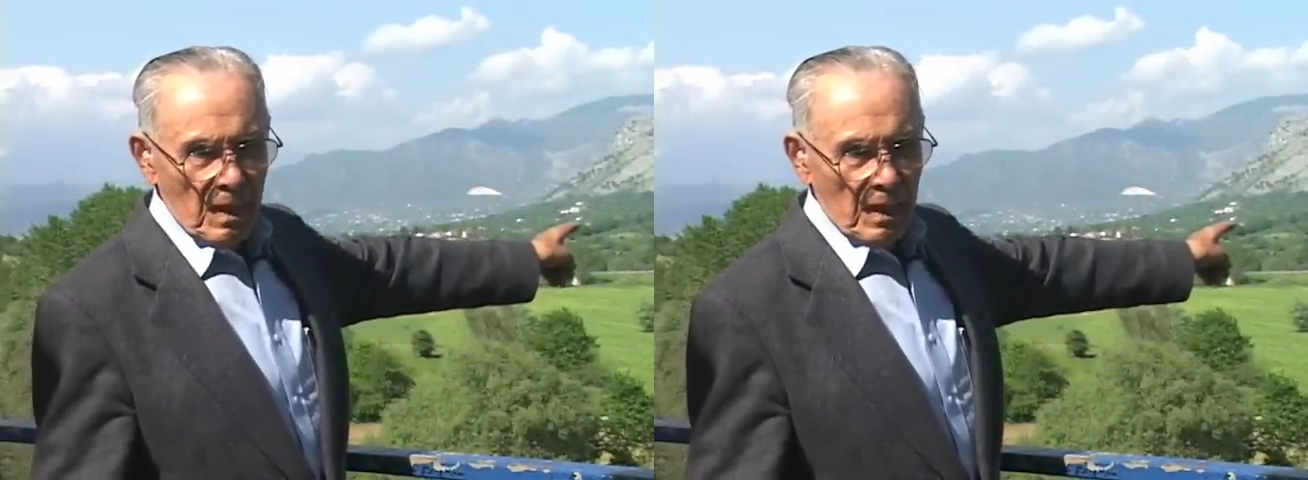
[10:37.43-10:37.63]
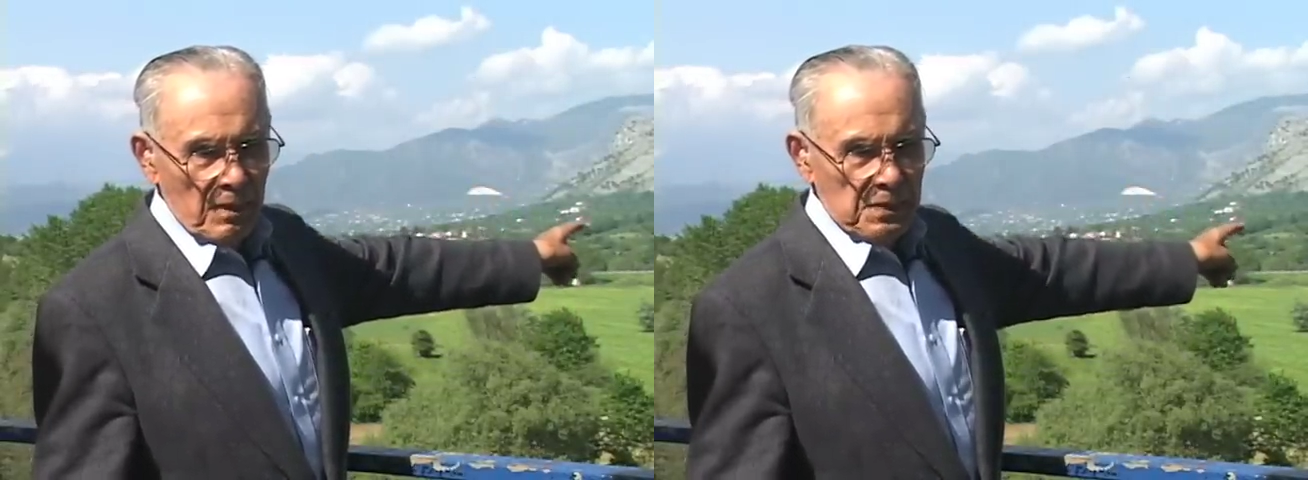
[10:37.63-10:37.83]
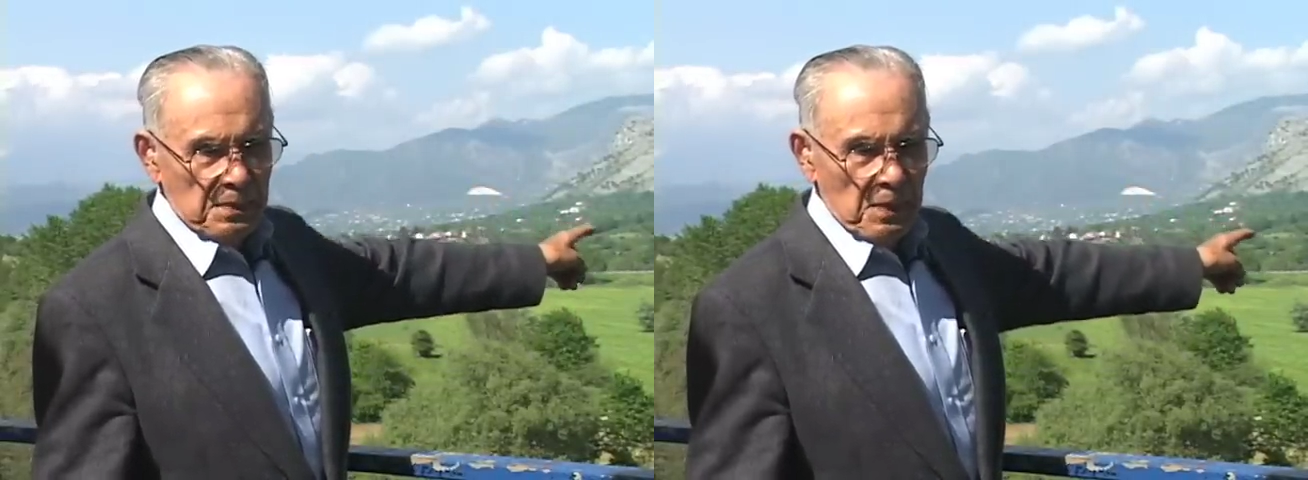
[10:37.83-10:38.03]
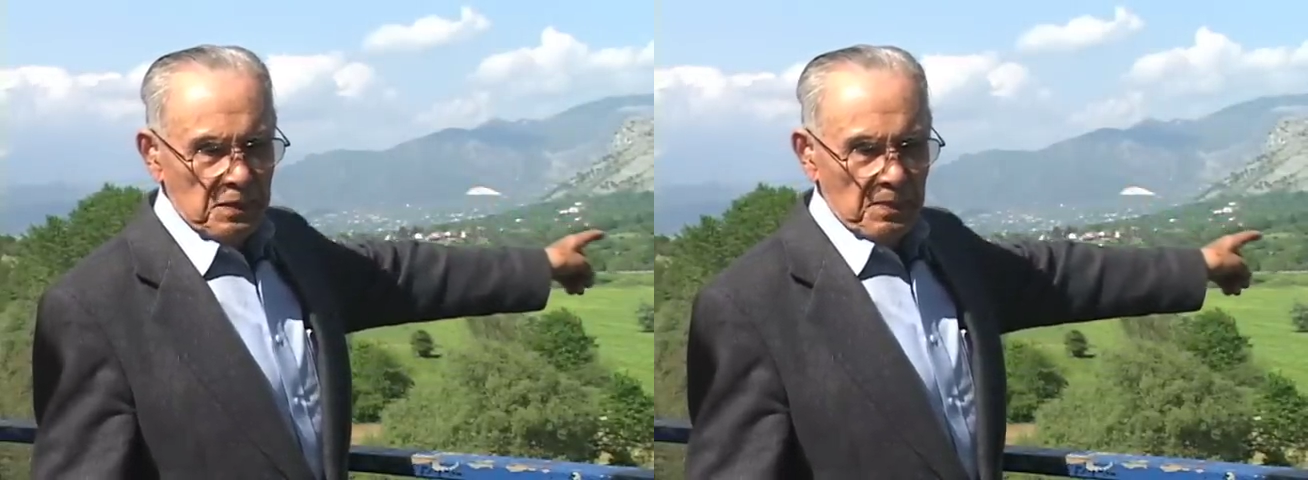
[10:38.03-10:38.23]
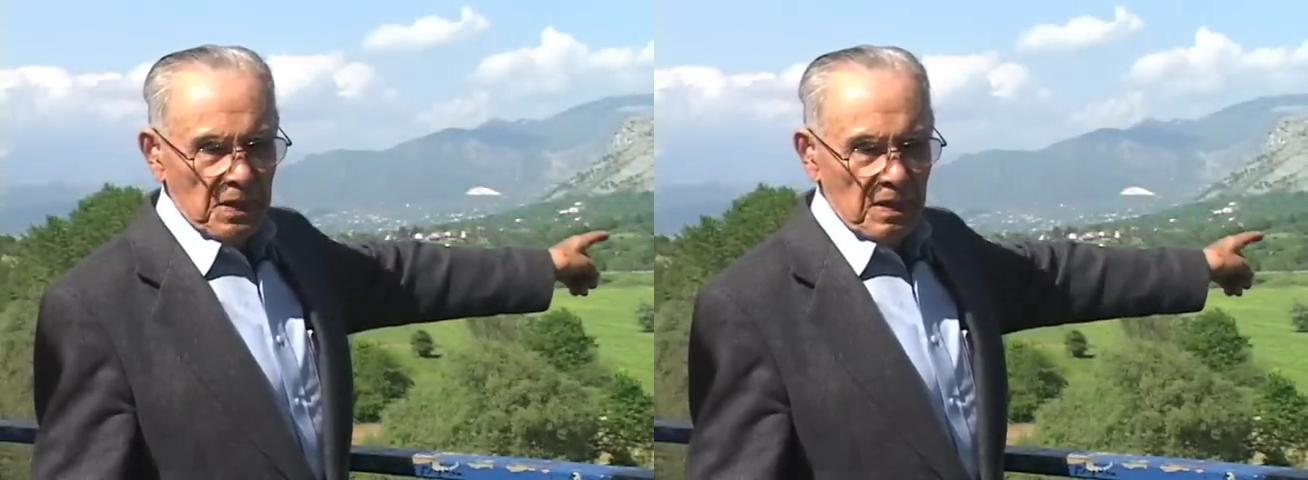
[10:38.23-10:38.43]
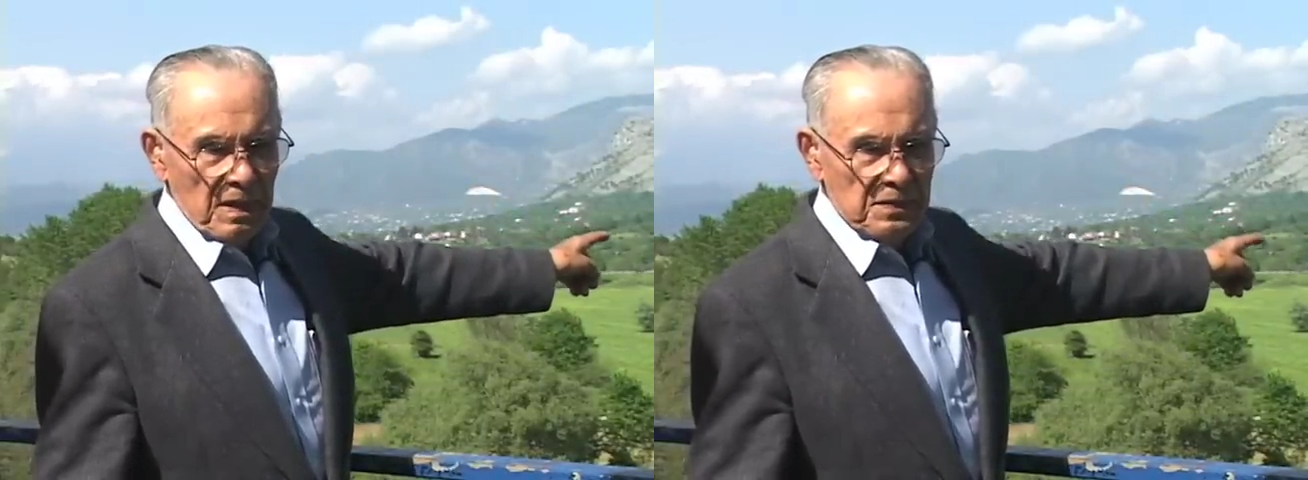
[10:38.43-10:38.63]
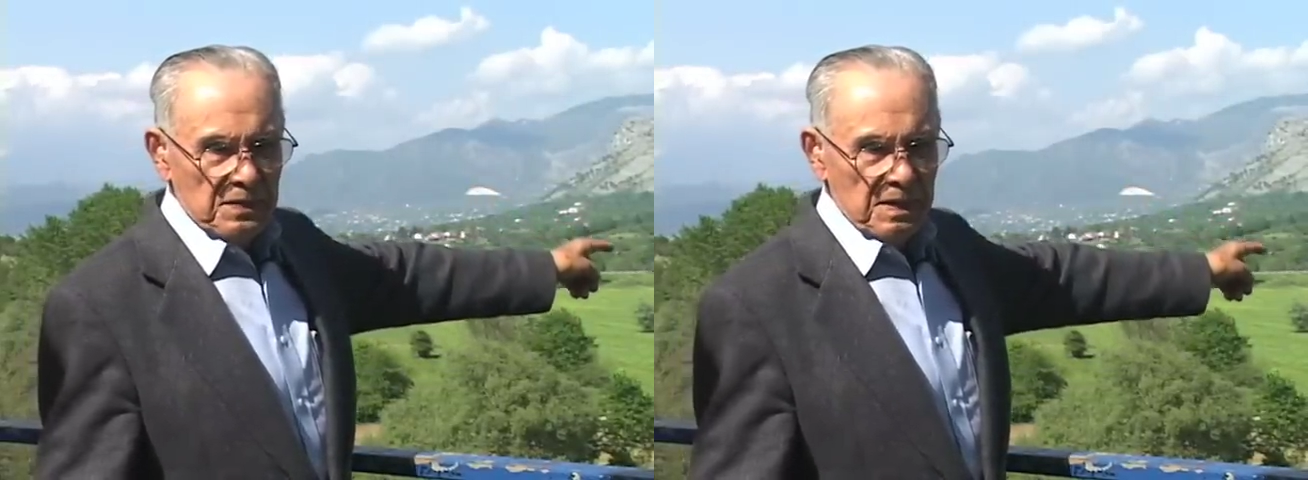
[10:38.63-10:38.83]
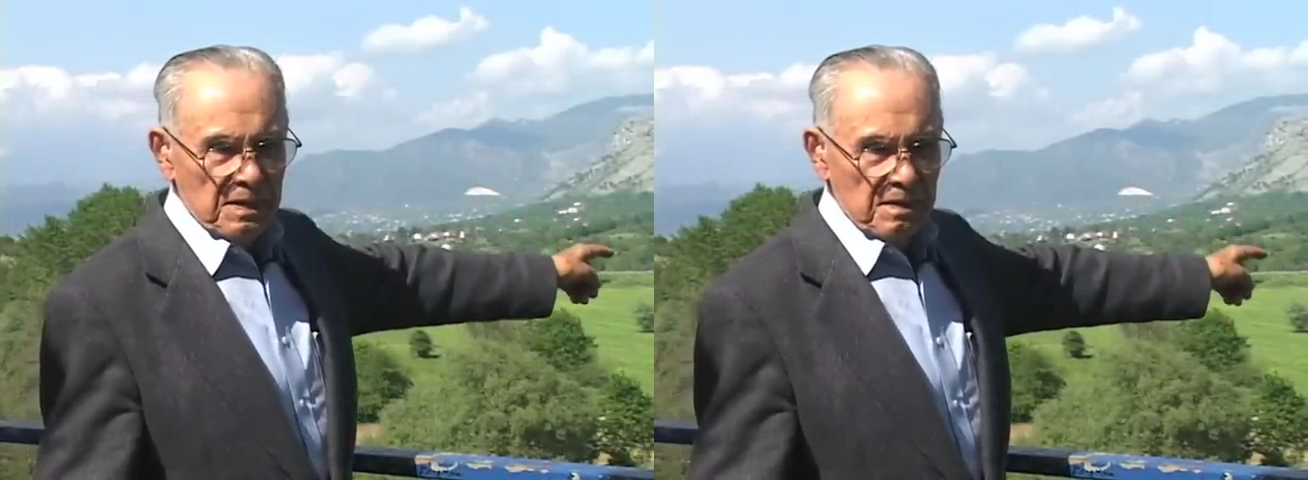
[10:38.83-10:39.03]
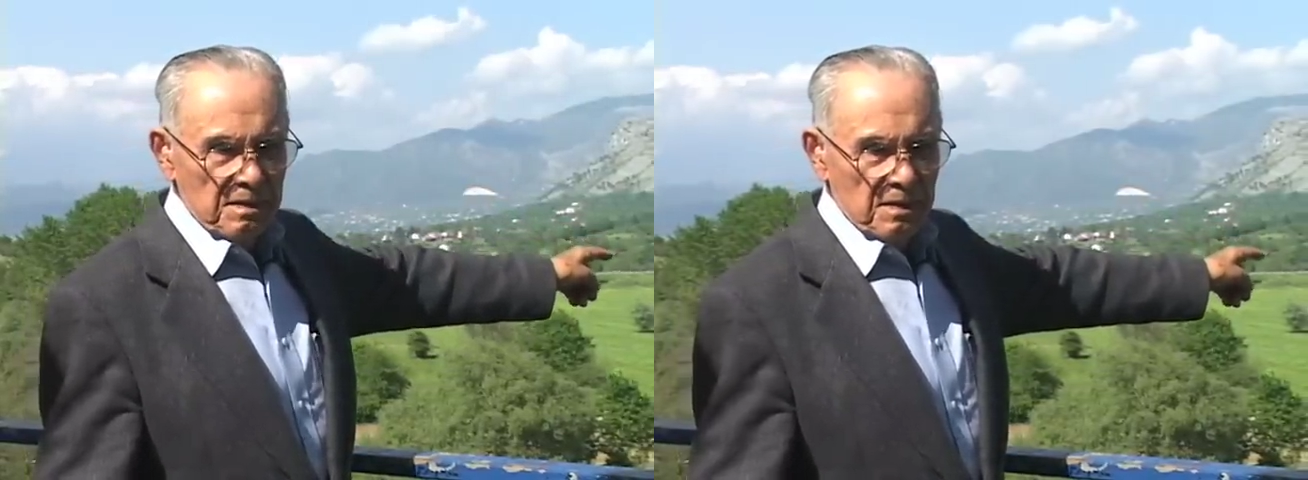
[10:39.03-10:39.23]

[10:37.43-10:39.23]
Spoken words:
It was supposed to be a listening,